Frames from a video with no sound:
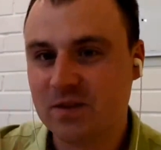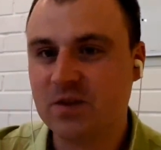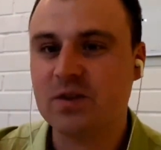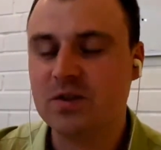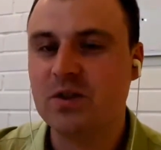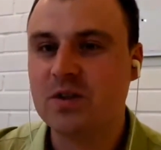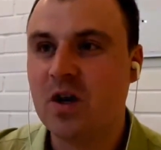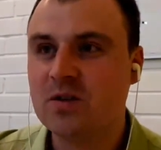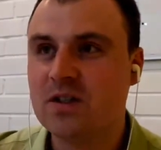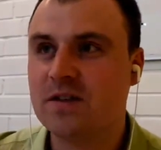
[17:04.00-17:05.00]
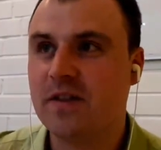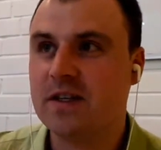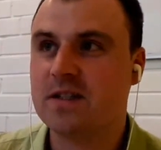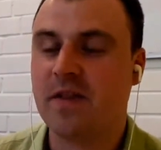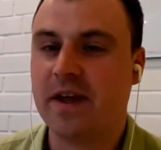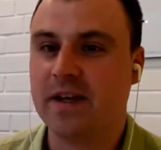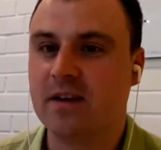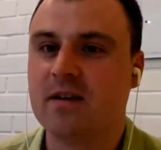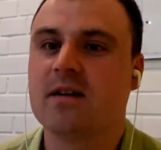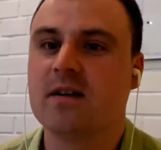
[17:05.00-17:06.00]
do you notice this thing
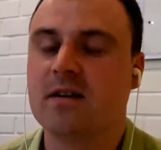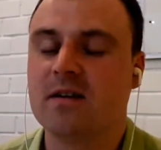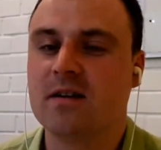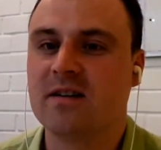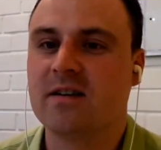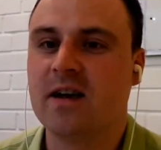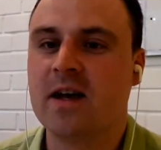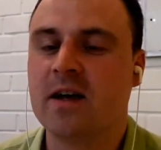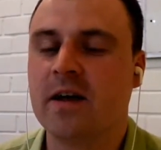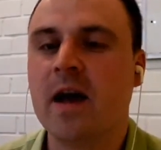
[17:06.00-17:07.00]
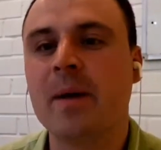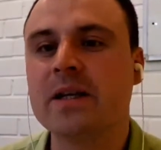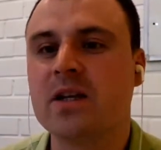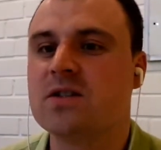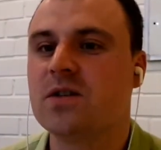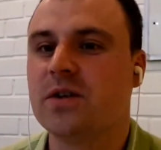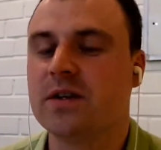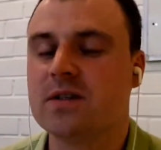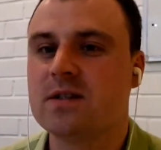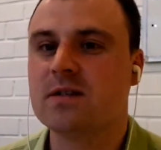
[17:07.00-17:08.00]
among your
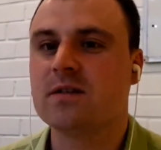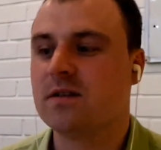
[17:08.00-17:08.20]
students?